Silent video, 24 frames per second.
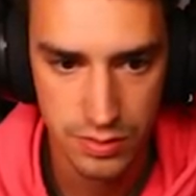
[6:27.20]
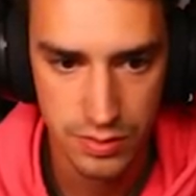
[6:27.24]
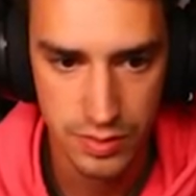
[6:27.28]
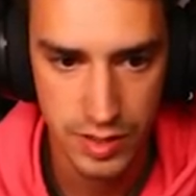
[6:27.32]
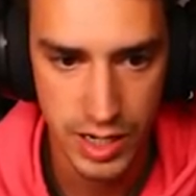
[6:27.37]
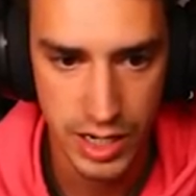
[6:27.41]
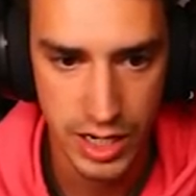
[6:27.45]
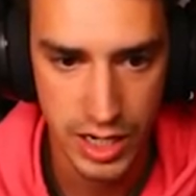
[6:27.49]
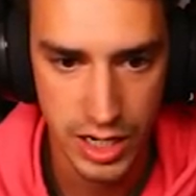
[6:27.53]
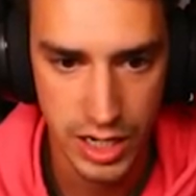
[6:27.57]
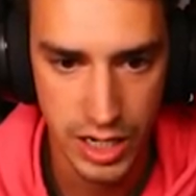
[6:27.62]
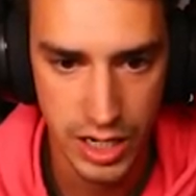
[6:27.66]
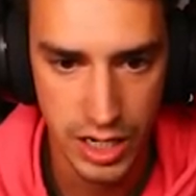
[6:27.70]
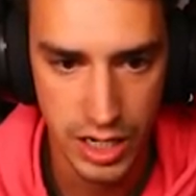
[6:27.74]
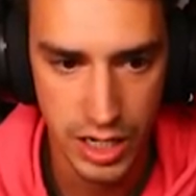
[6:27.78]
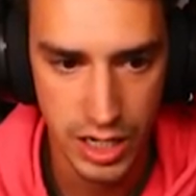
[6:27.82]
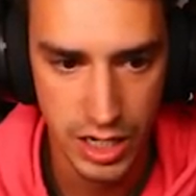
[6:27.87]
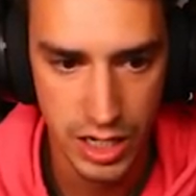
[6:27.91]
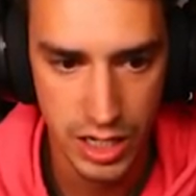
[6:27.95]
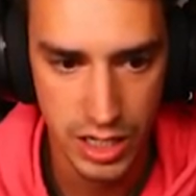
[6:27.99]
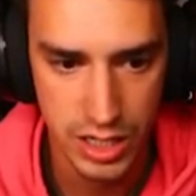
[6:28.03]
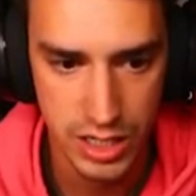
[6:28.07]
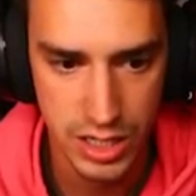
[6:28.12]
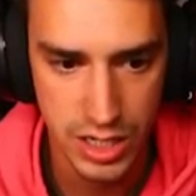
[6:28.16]

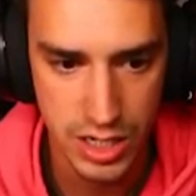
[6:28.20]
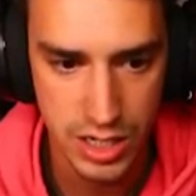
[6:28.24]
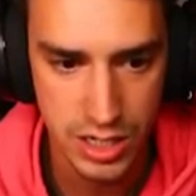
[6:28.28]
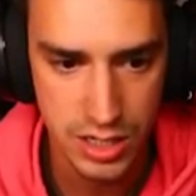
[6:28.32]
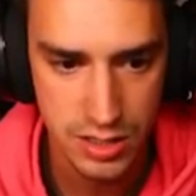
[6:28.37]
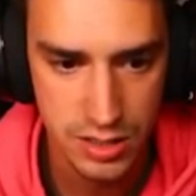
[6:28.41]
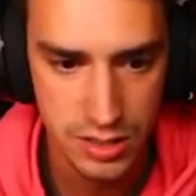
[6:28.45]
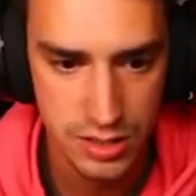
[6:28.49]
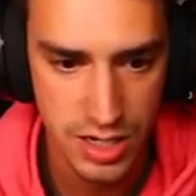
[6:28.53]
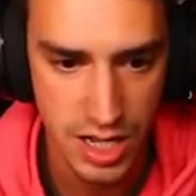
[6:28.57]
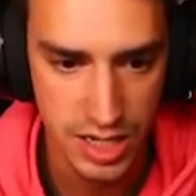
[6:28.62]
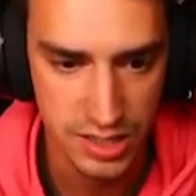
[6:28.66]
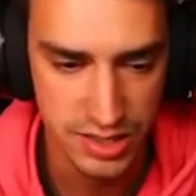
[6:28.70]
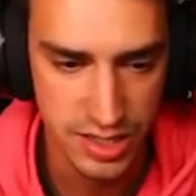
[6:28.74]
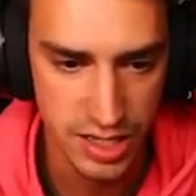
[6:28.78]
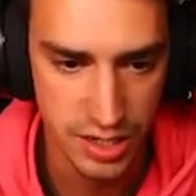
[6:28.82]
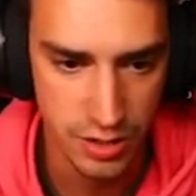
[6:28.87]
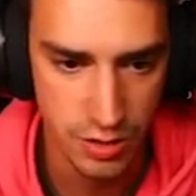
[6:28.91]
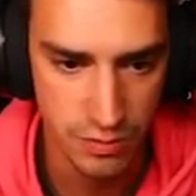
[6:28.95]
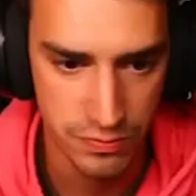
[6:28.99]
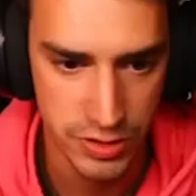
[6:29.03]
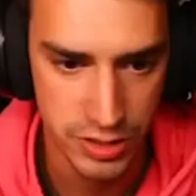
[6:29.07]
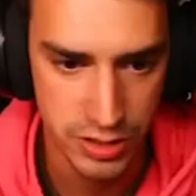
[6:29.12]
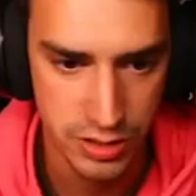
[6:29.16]
Right here? Knock
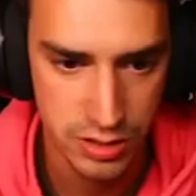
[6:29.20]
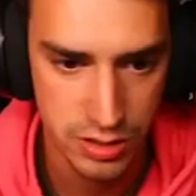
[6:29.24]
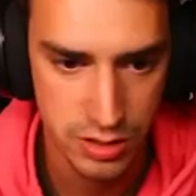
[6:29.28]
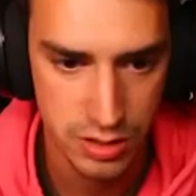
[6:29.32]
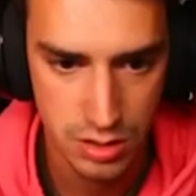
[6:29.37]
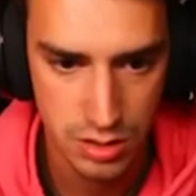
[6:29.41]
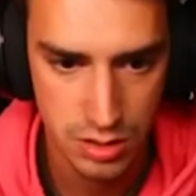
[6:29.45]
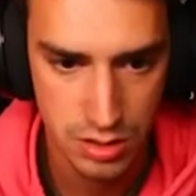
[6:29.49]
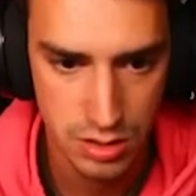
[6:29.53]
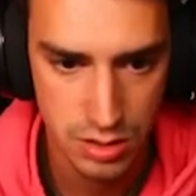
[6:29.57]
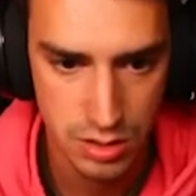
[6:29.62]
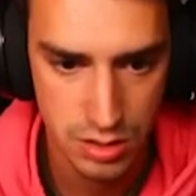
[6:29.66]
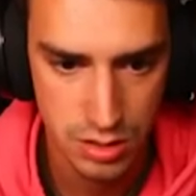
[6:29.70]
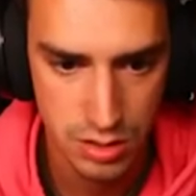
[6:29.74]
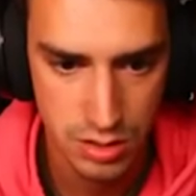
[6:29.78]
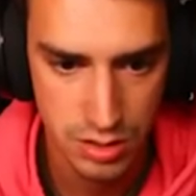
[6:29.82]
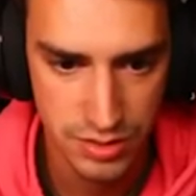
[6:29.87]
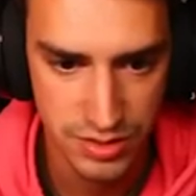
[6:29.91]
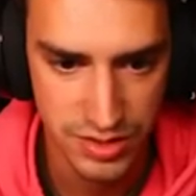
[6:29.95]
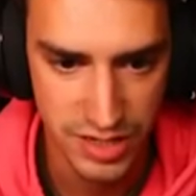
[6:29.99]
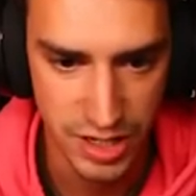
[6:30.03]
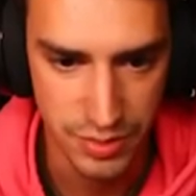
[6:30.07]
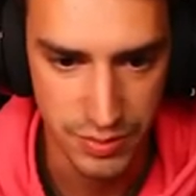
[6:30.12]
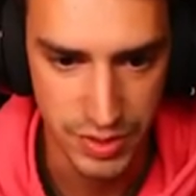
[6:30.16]
that over.
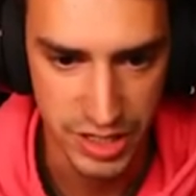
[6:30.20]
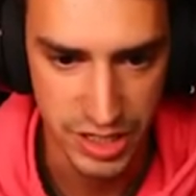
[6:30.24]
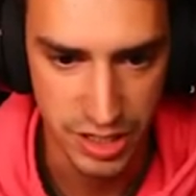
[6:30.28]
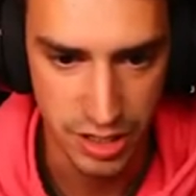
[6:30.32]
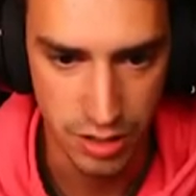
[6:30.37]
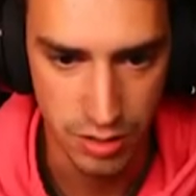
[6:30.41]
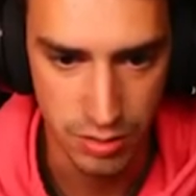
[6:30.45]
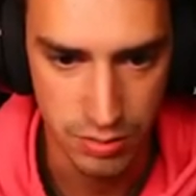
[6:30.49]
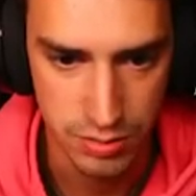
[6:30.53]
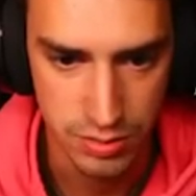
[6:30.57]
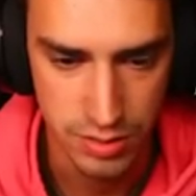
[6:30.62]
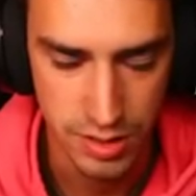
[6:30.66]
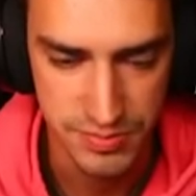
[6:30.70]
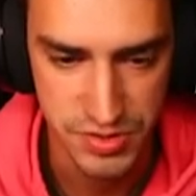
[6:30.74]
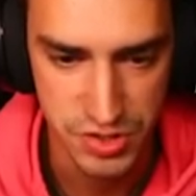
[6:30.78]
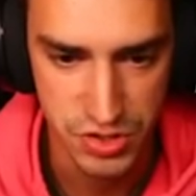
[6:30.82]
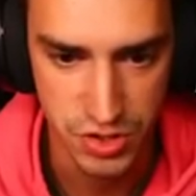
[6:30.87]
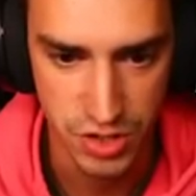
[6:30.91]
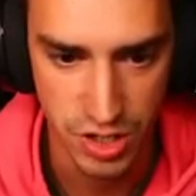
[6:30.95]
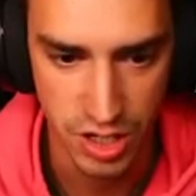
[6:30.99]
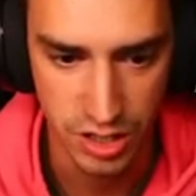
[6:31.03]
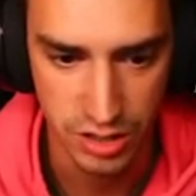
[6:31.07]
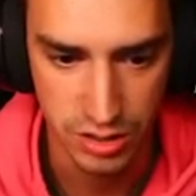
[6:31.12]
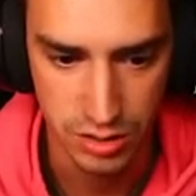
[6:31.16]
There we go. I'm
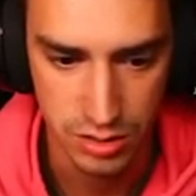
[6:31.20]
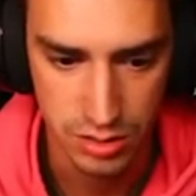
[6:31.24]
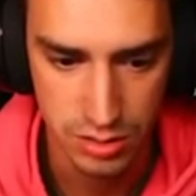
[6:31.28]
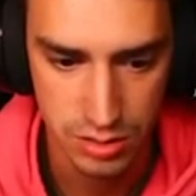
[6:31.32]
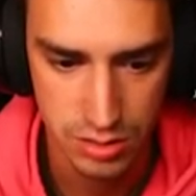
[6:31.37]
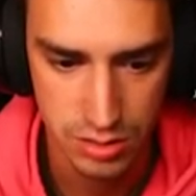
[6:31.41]
strong.